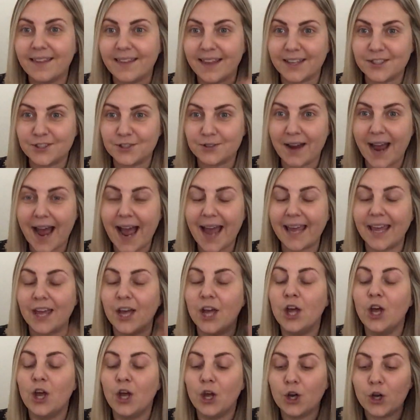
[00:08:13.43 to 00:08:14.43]
That's right,
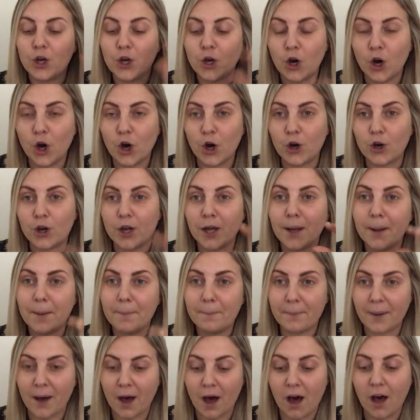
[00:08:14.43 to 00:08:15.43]
cook
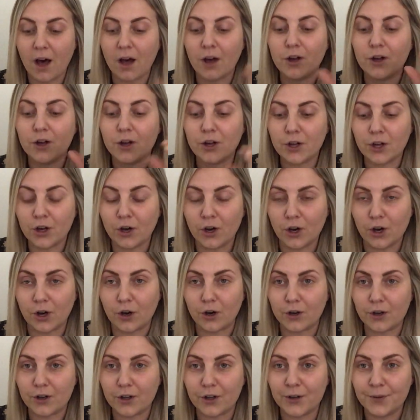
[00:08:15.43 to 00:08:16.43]
pot
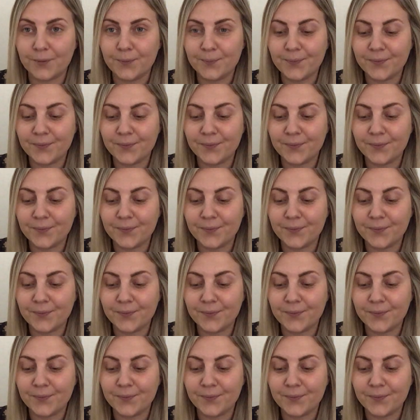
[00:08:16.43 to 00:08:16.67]
cook.